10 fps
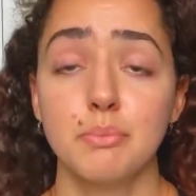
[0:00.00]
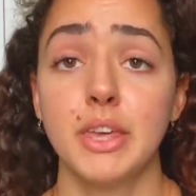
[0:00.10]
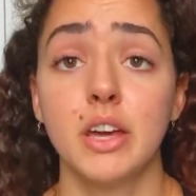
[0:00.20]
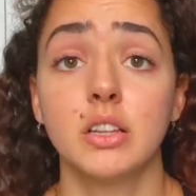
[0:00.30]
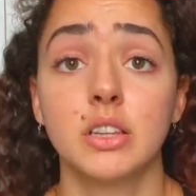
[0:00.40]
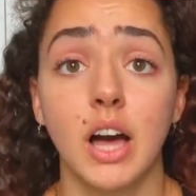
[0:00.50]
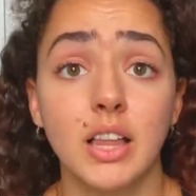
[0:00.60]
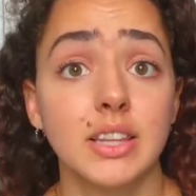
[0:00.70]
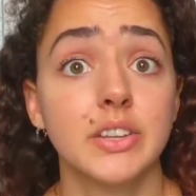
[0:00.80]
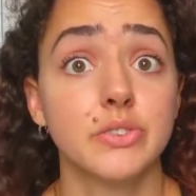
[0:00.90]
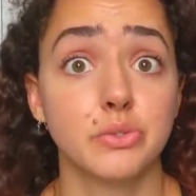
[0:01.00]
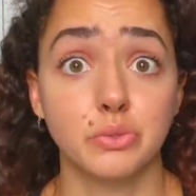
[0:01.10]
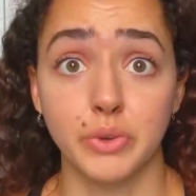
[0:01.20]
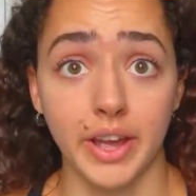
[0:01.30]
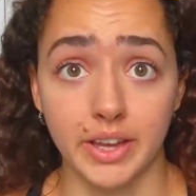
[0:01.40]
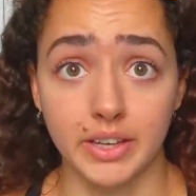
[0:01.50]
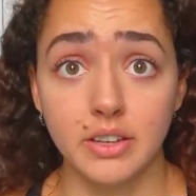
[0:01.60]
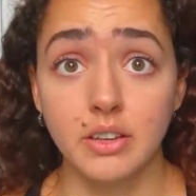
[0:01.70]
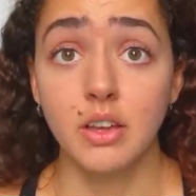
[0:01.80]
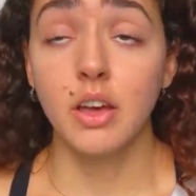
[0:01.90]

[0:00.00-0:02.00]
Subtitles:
be a lot less red.